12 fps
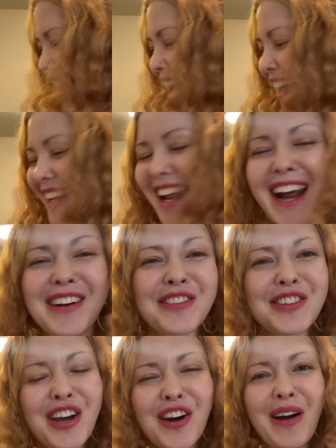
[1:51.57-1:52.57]
and I don't
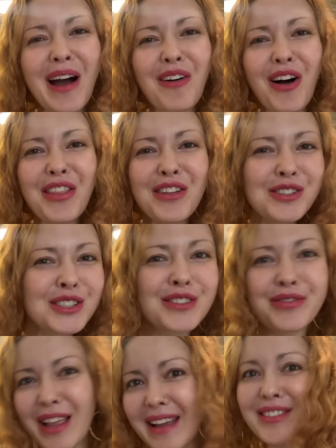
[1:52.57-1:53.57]
know how all those
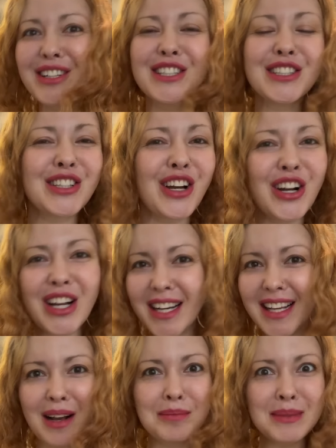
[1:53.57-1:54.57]
flavors are gonna come